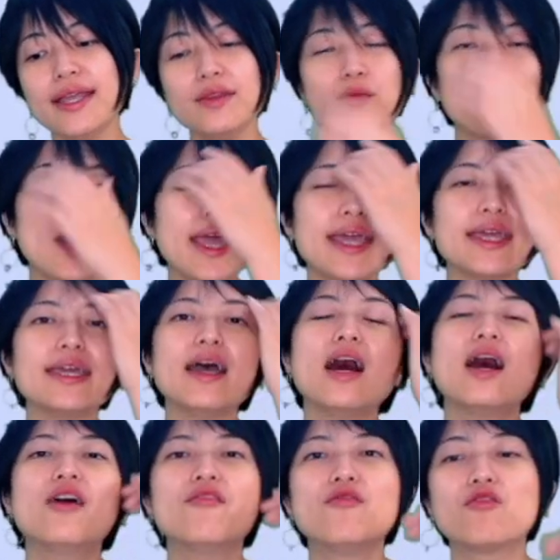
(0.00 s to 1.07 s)
way
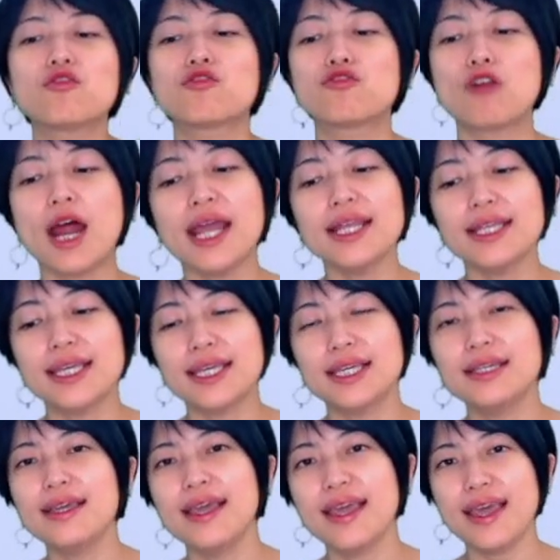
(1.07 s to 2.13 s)
of
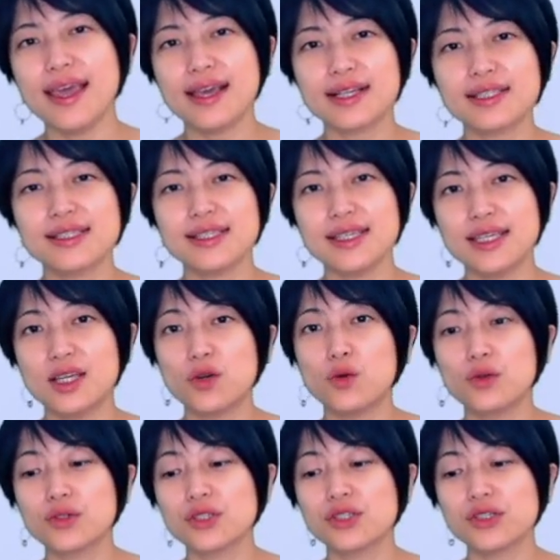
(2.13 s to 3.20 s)
writing x
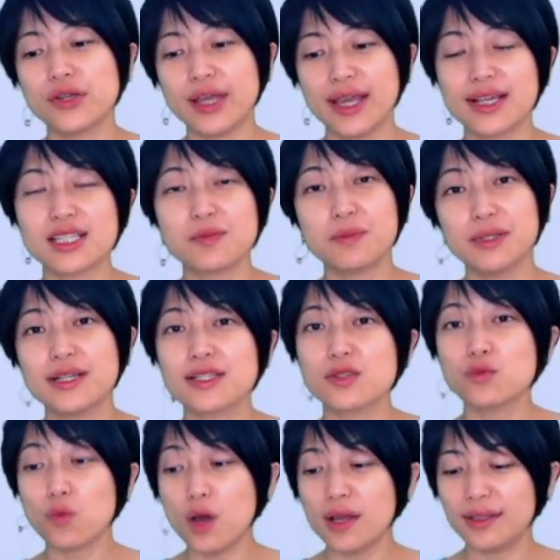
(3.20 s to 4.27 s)
equals to x plus
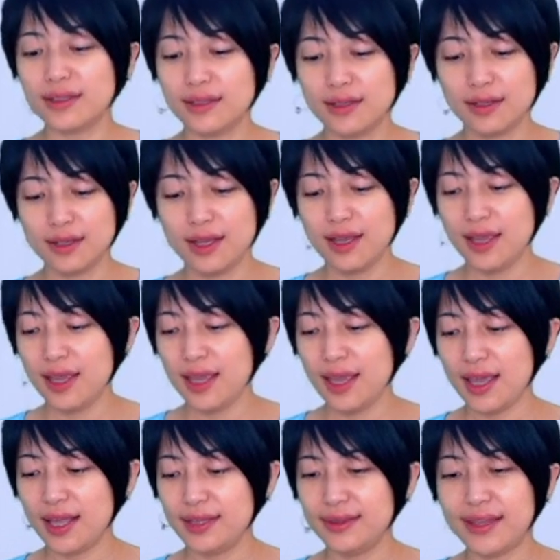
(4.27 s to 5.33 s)
1,
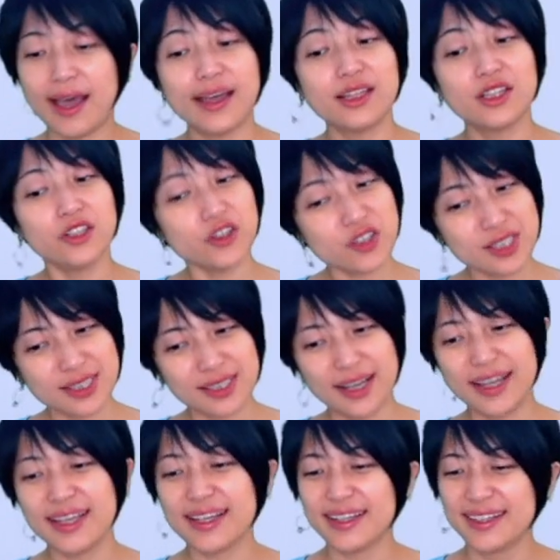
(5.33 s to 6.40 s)
and that looks
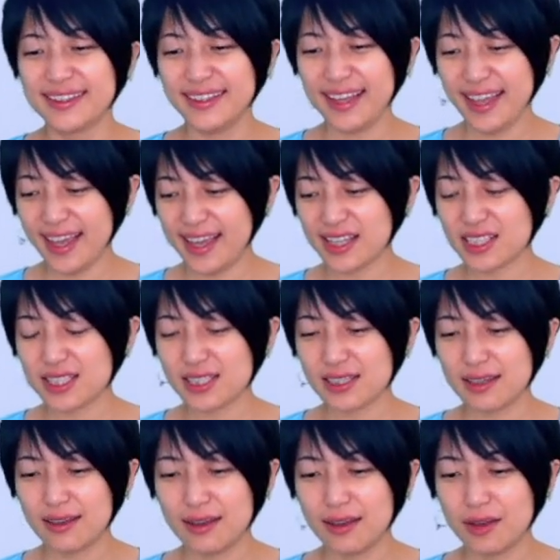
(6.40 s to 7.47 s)
like x
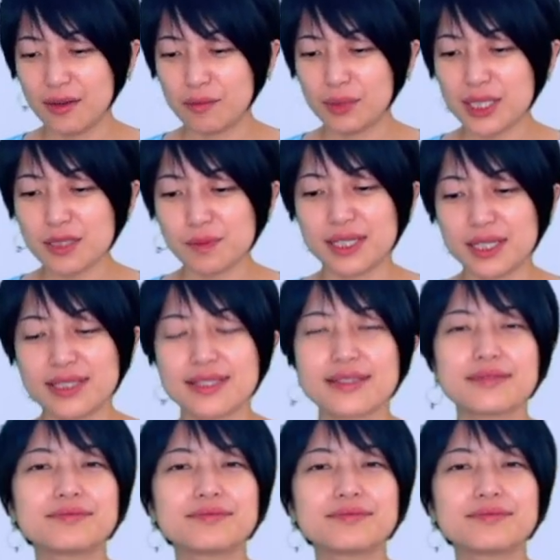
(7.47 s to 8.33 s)
plus plus.